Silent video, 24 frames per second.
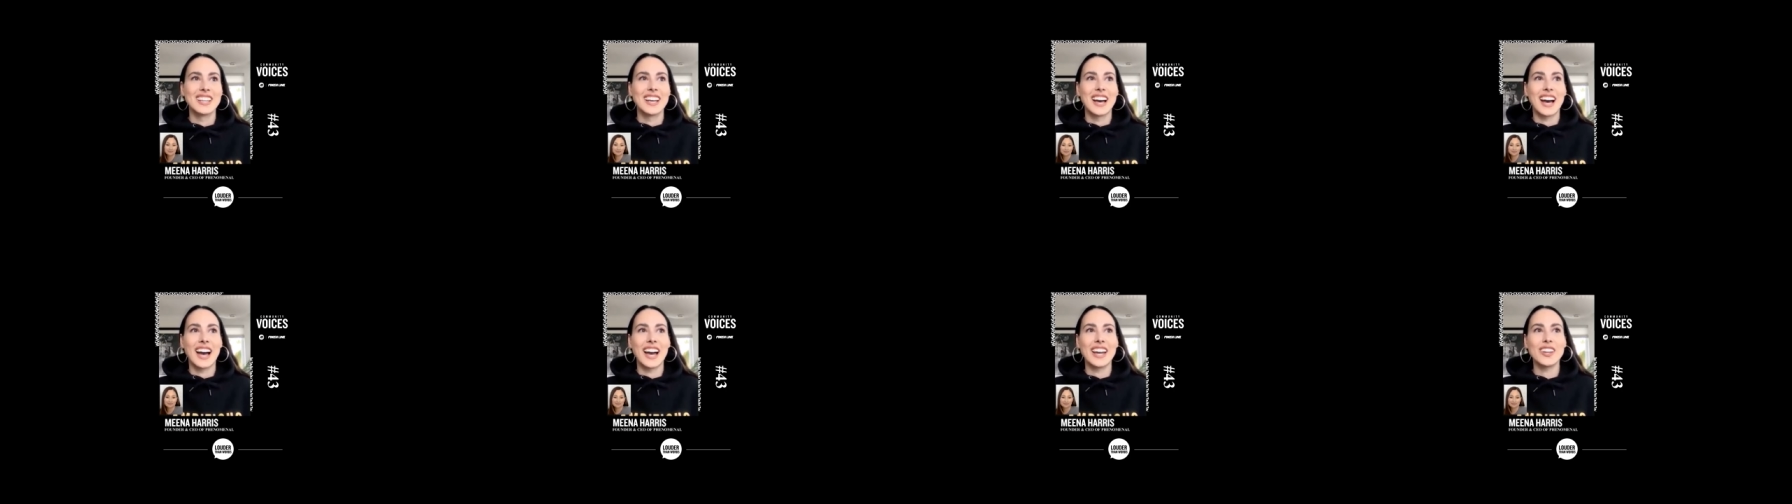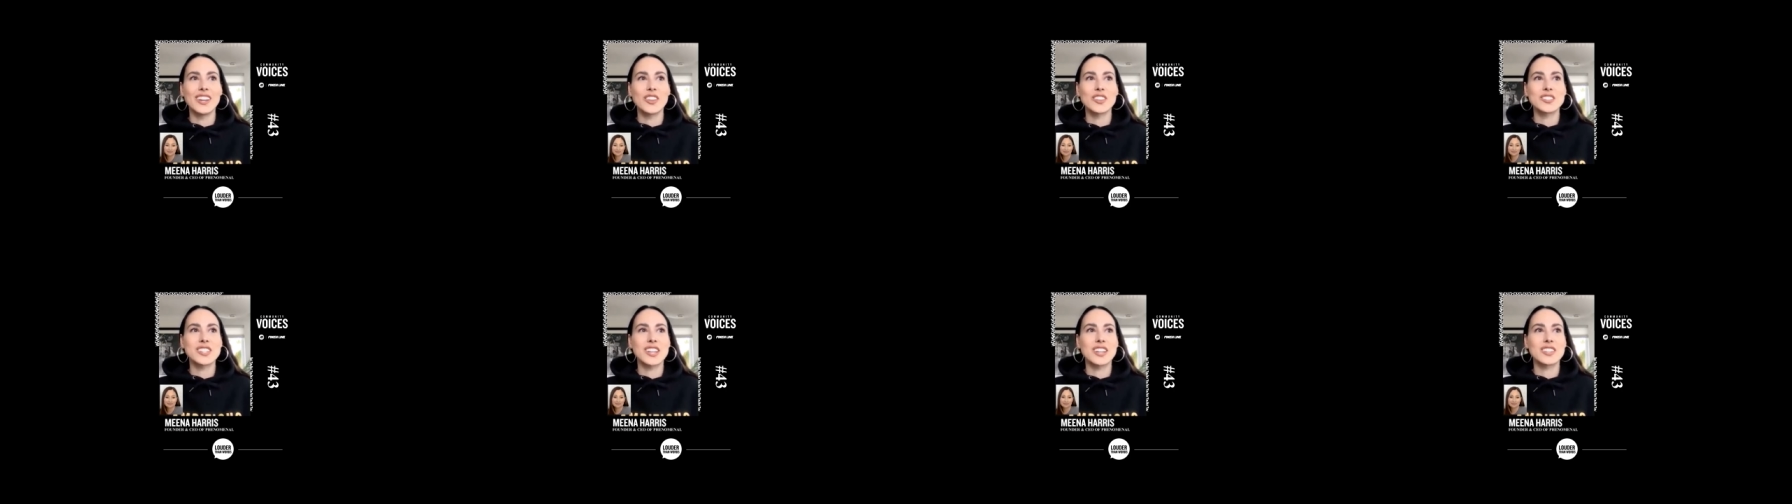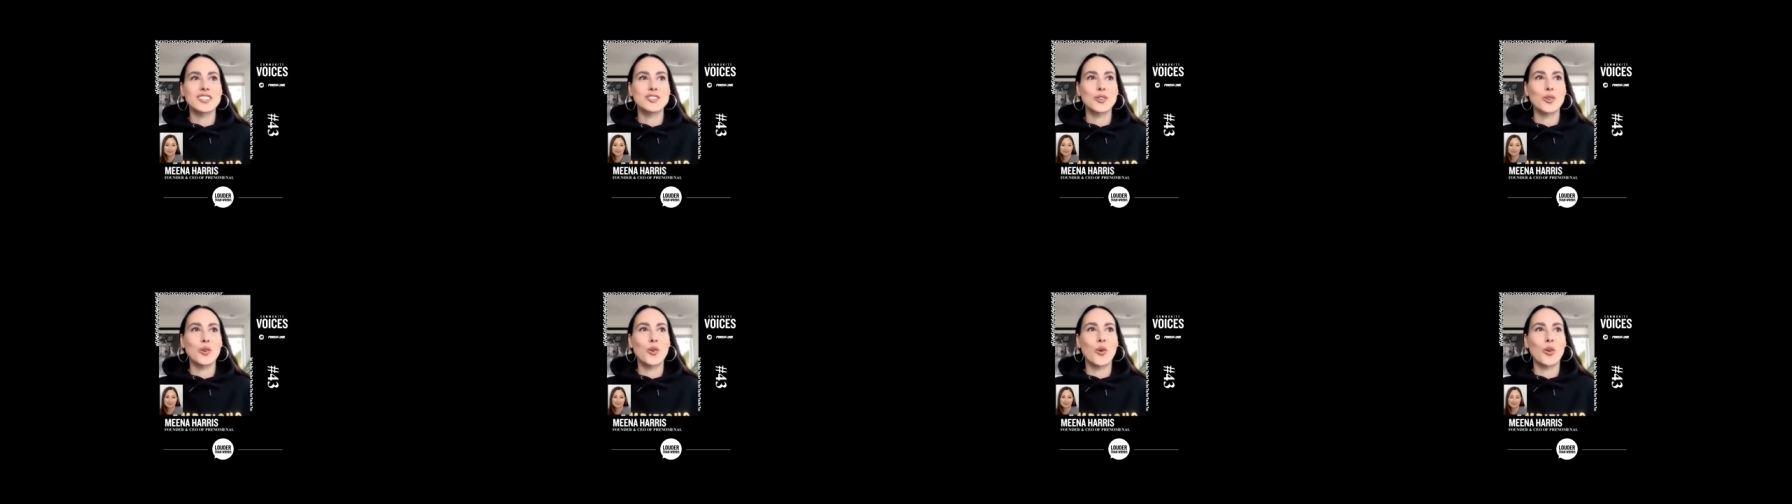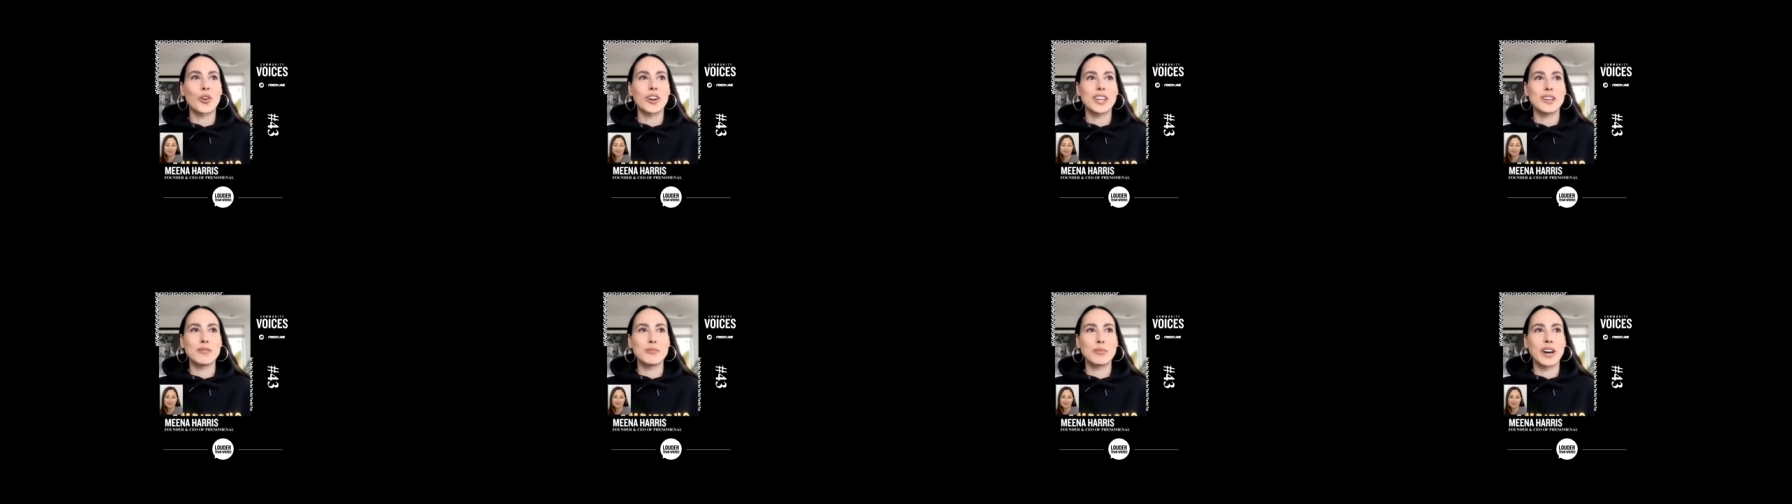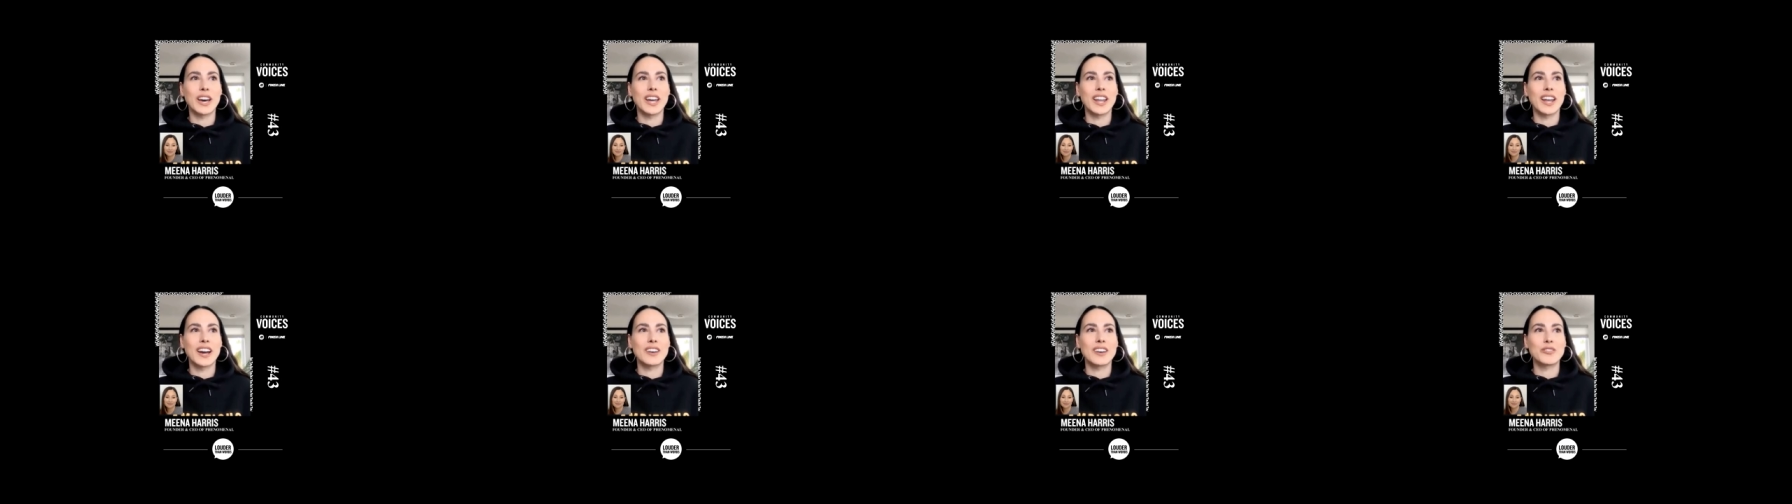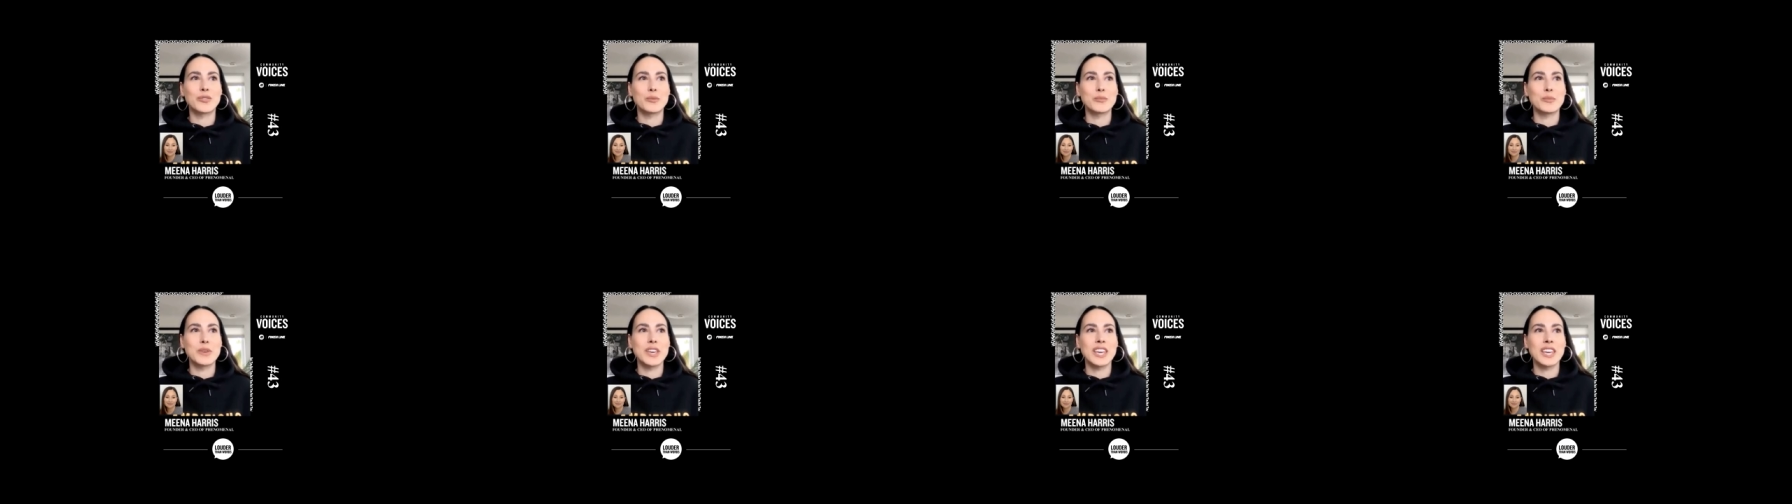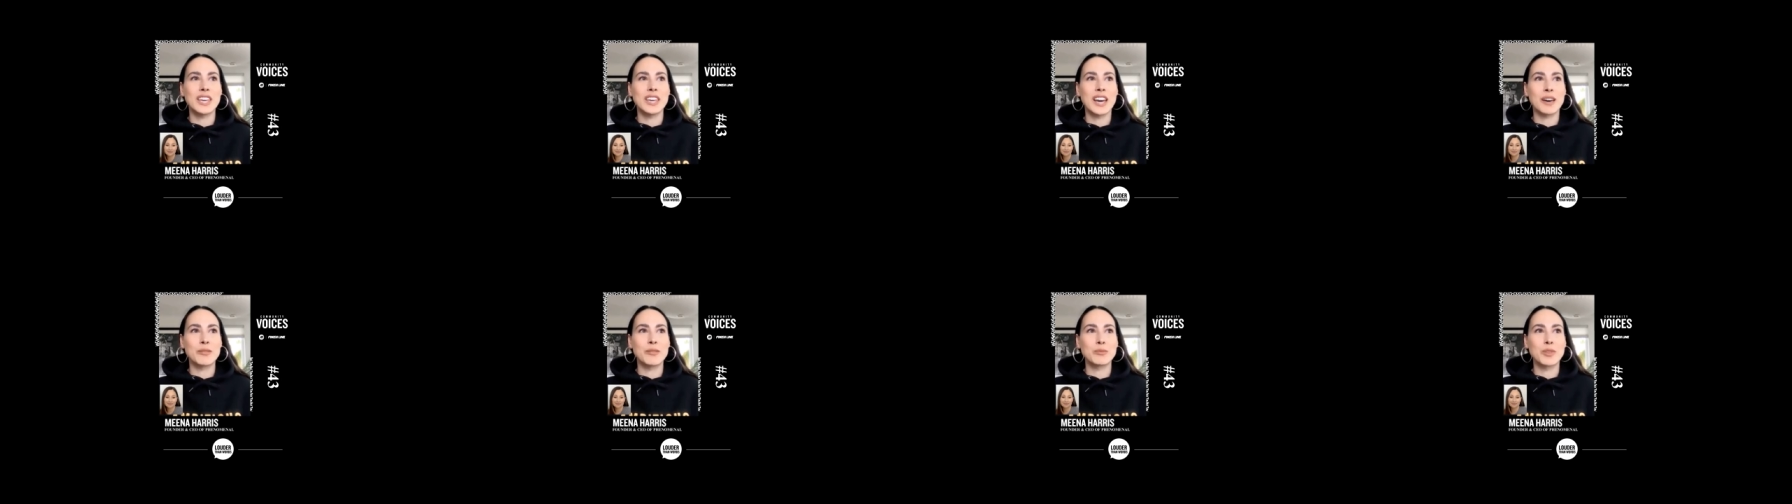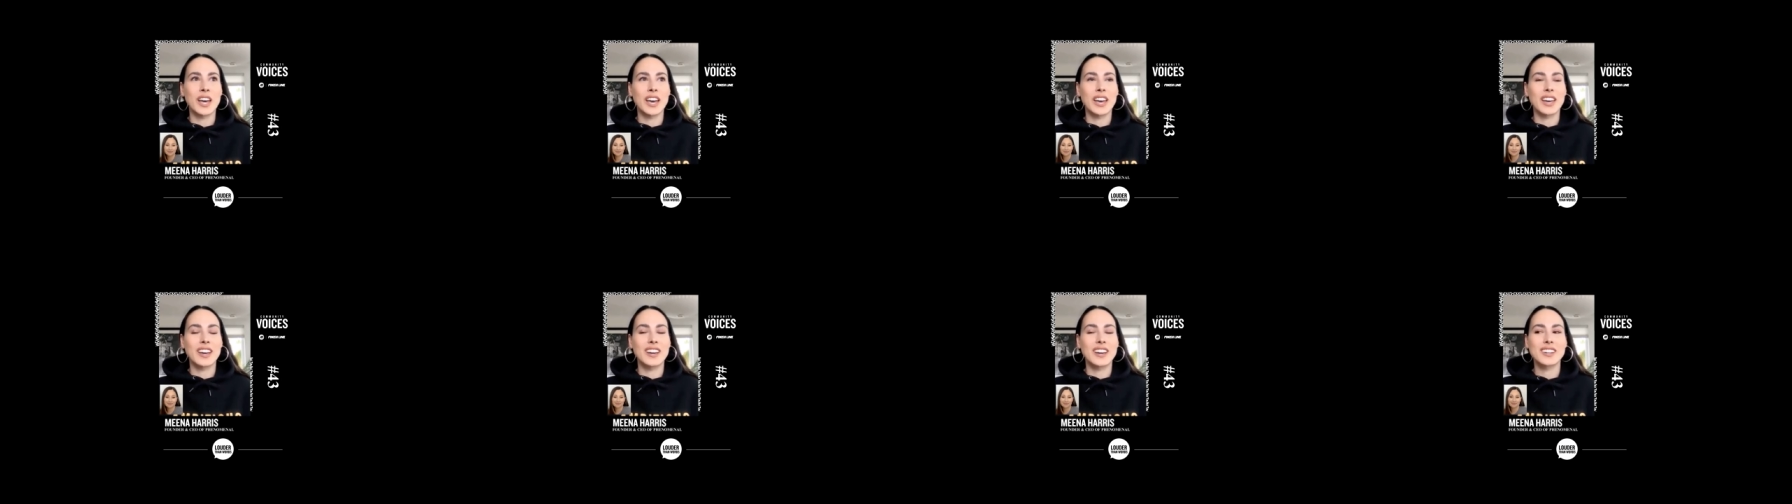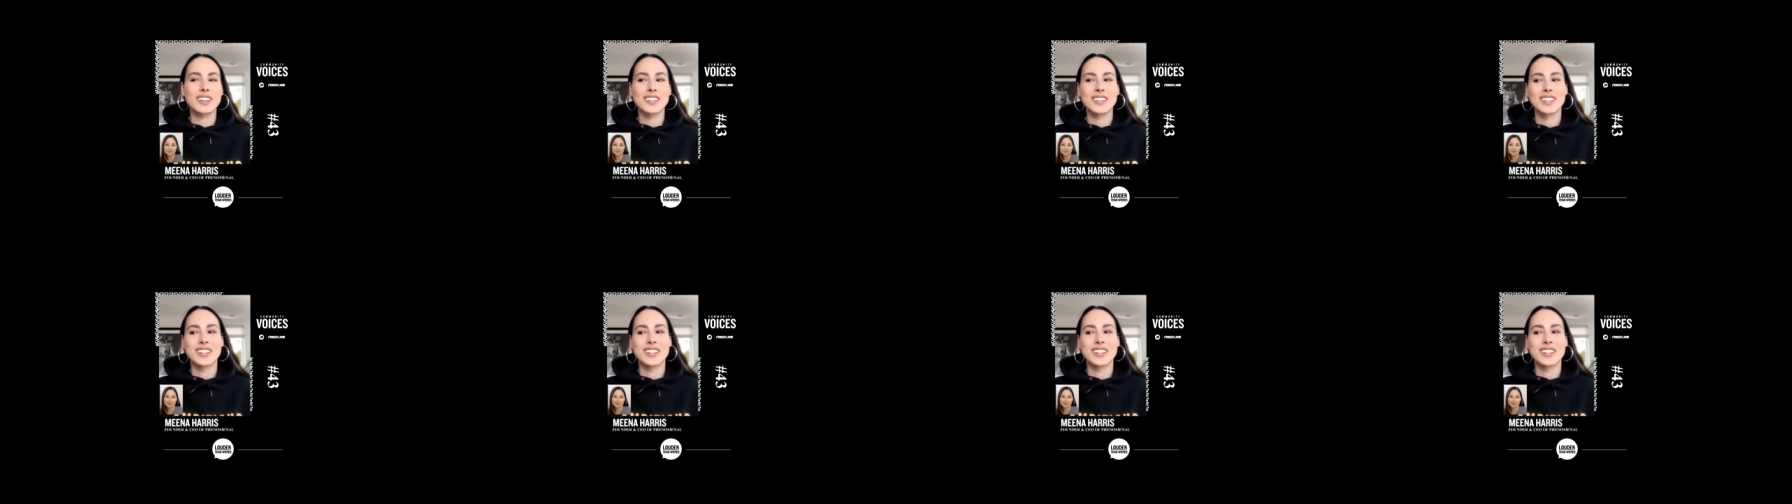I know this sounds so corny, but for me, I'm like,